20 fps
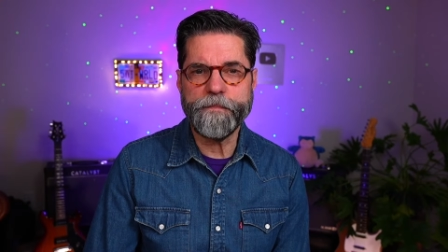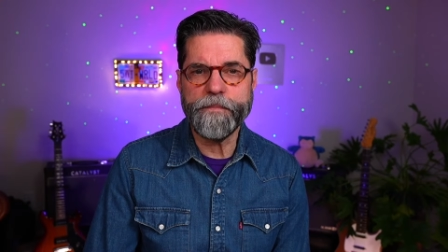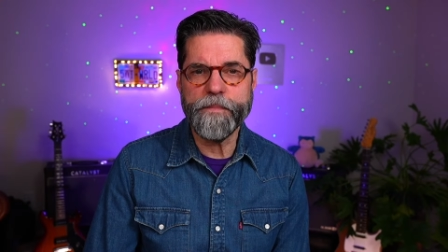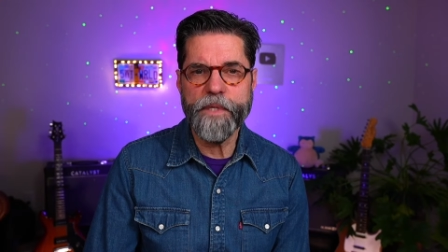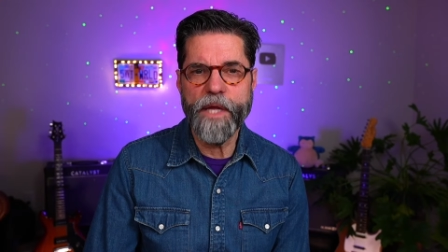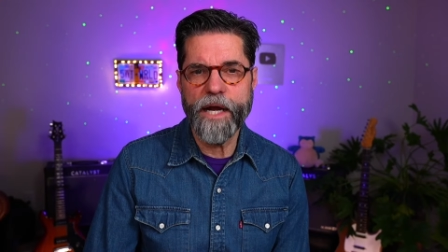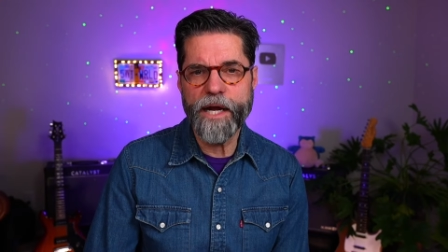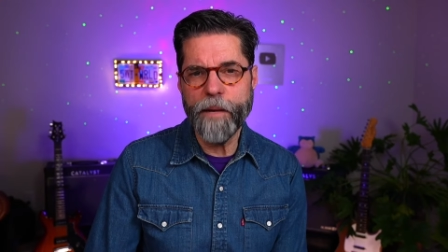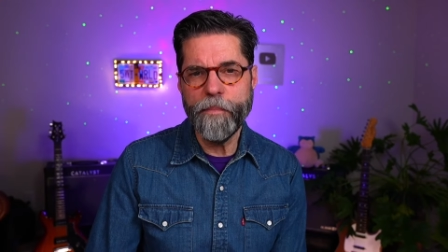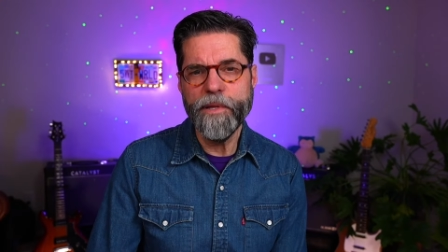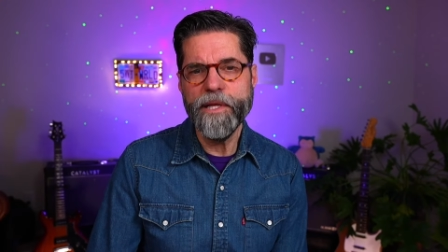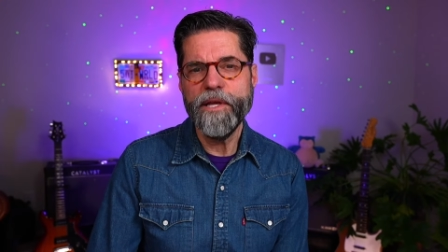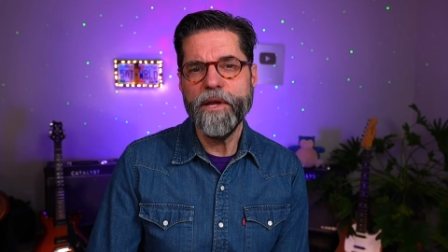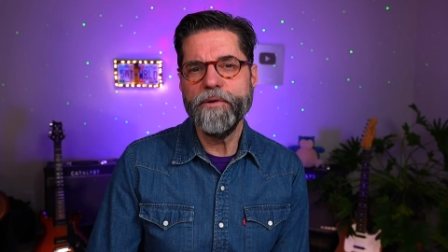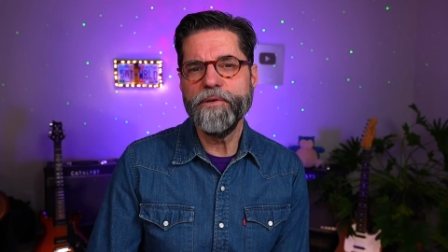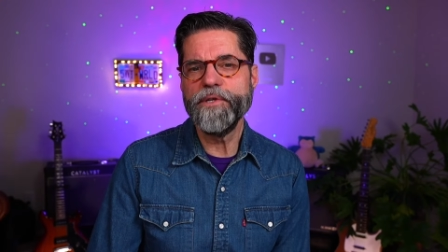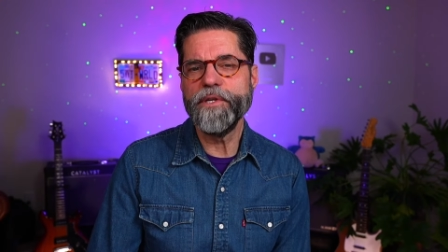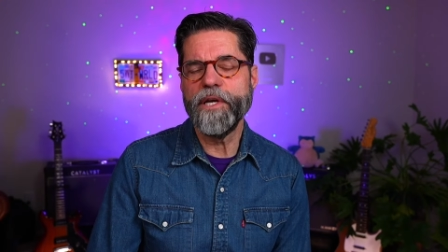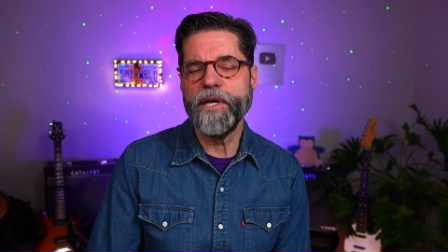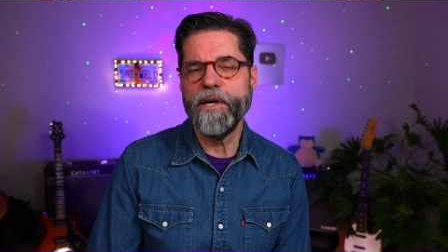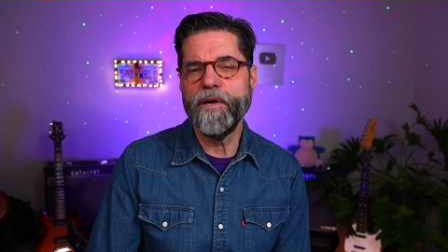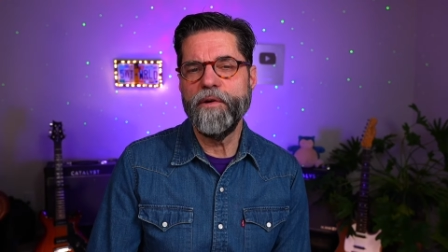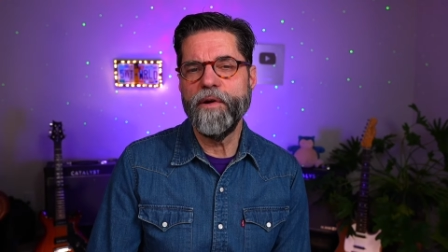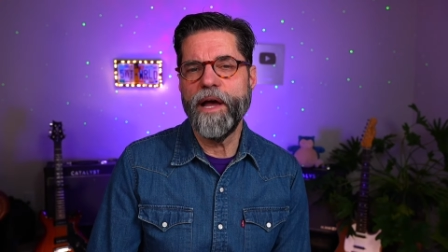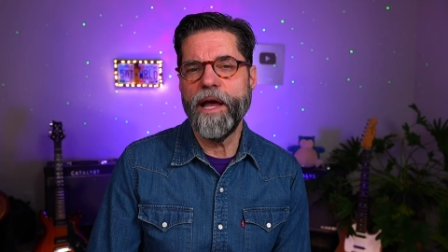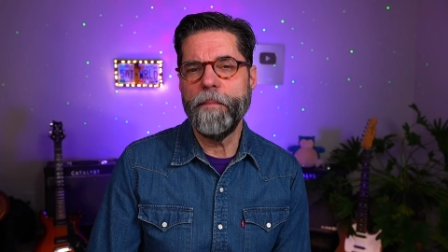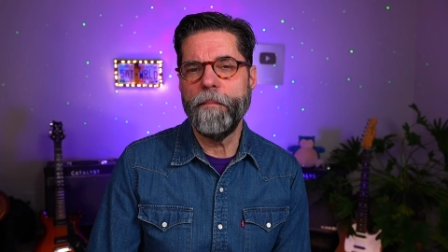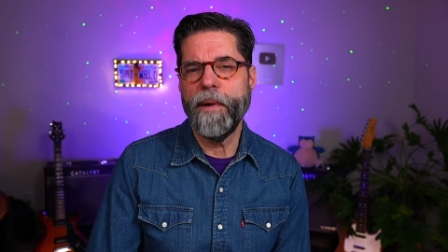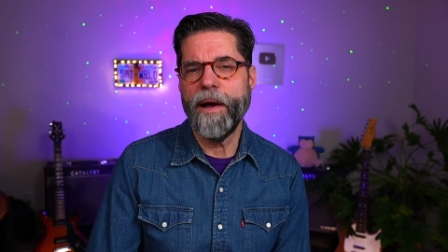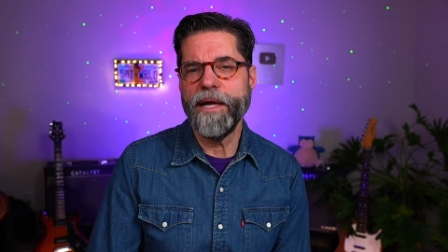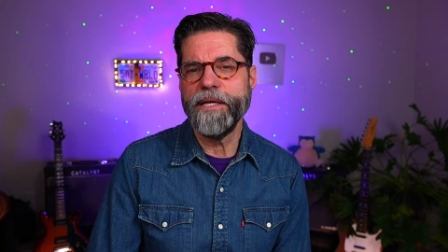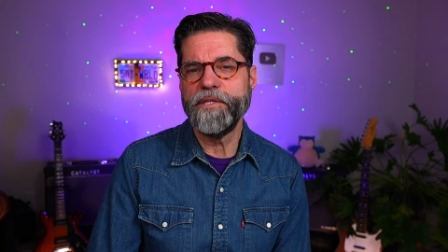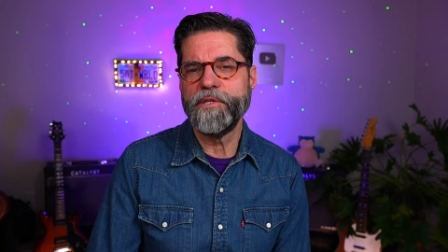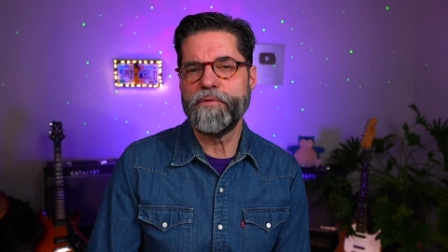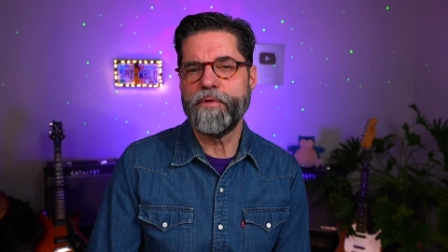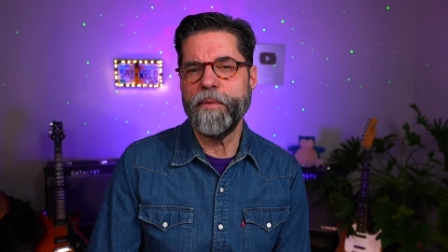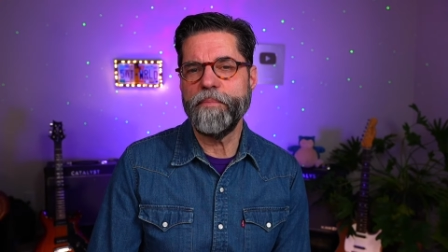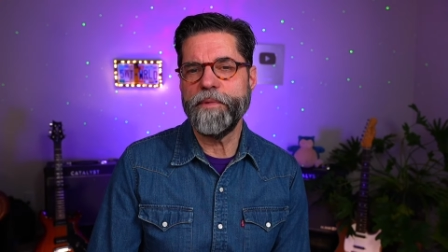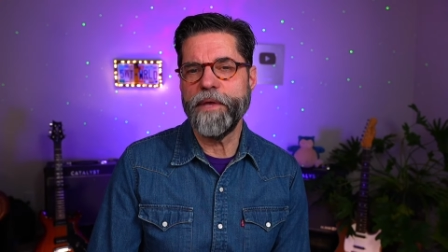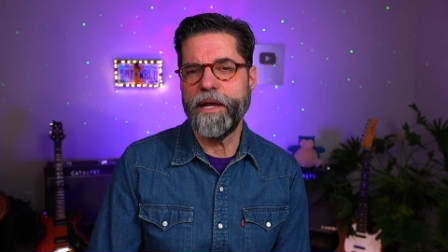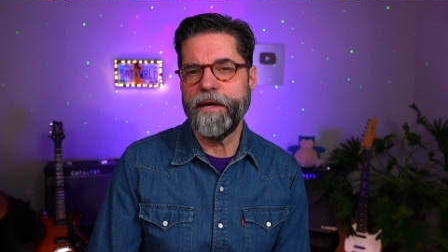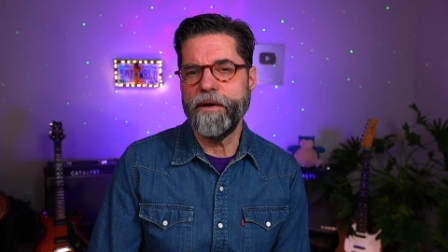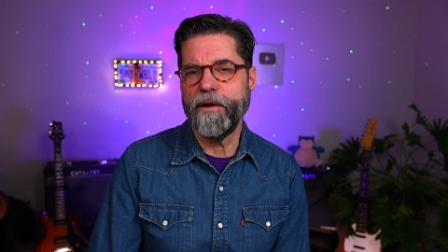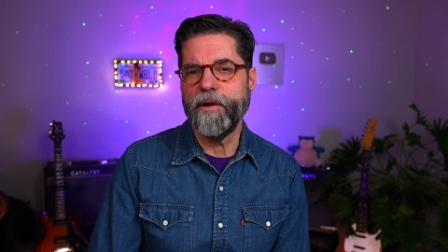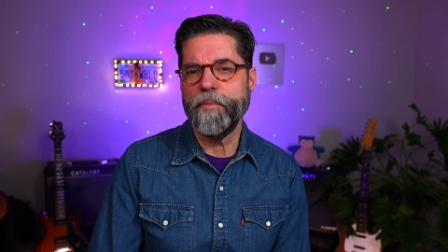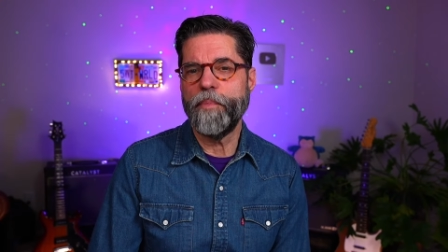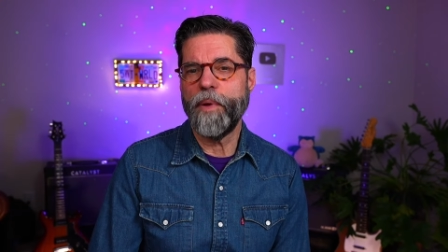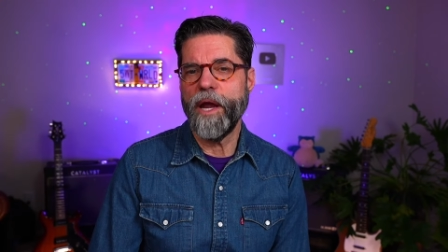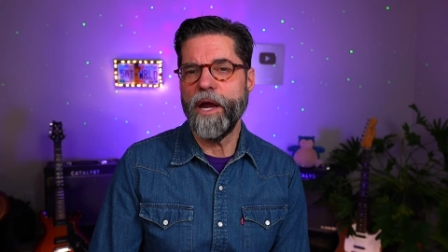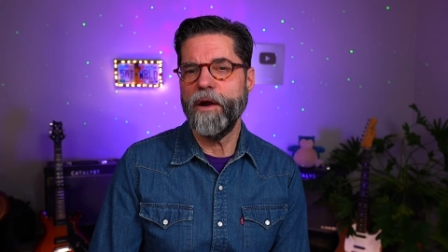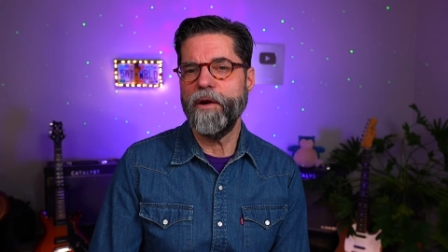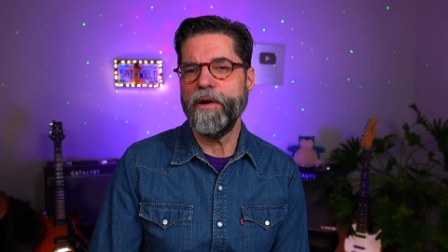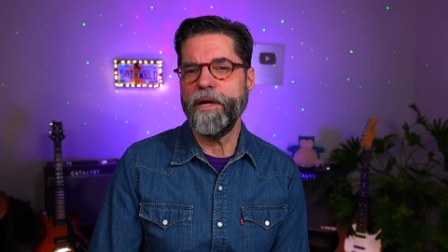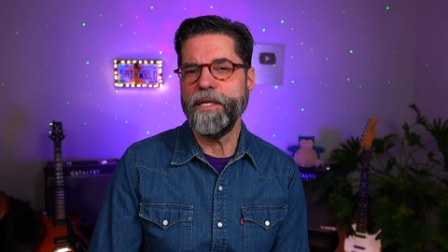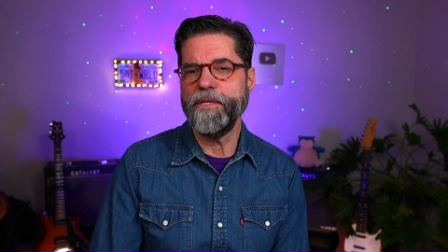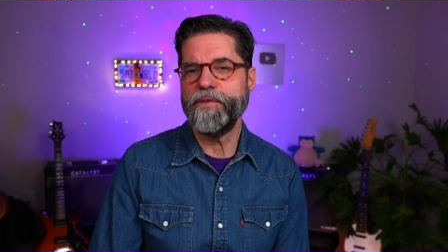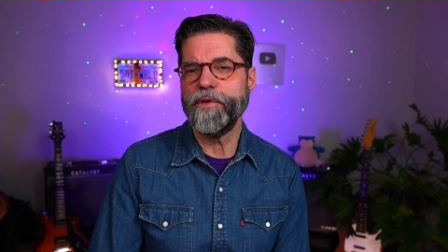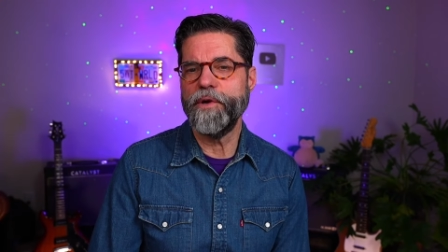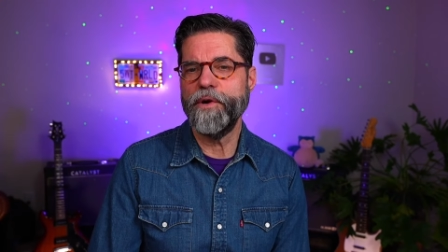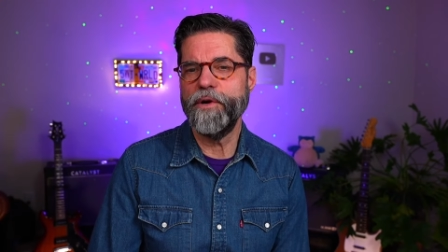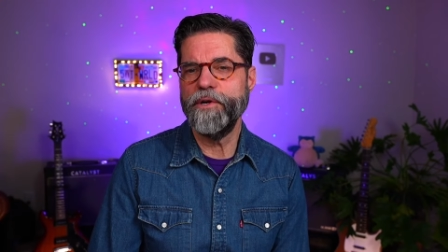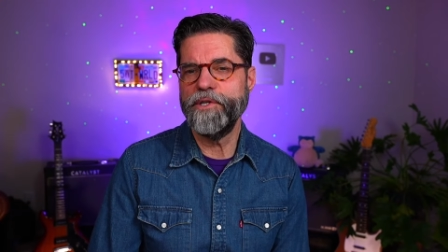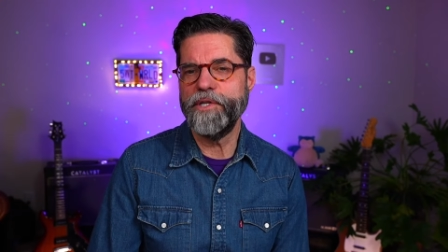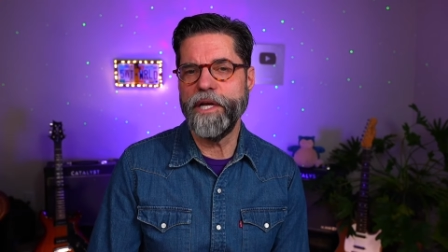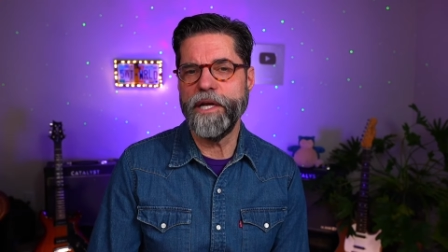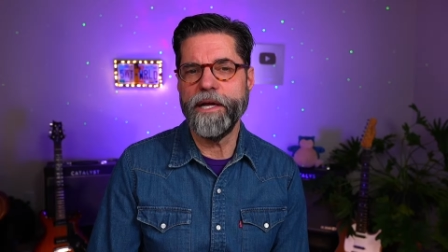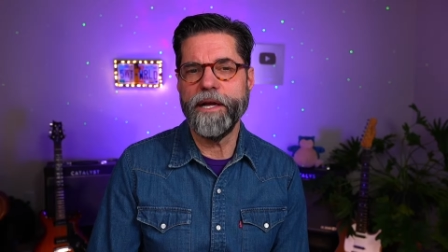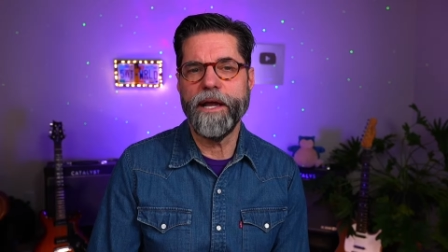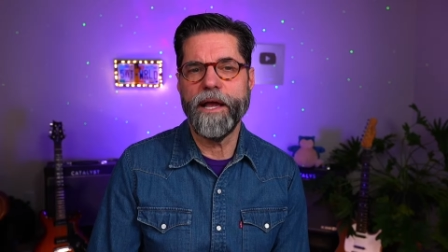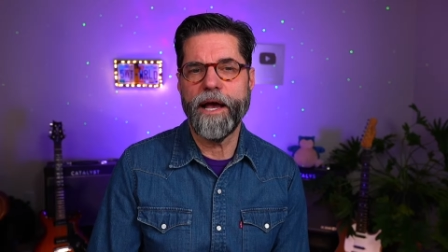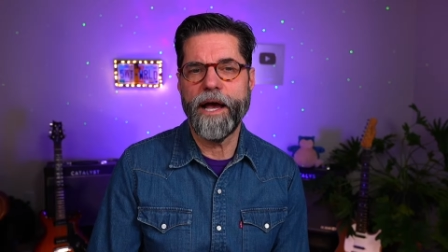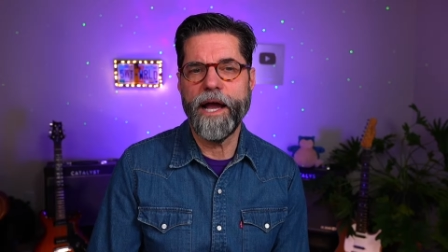couple of years ago, at my script editor Perry's urging,